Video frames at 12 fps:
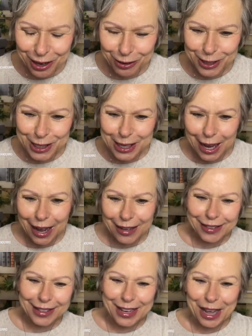
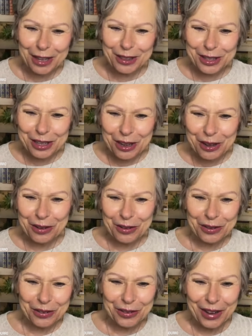Scotland. Hello.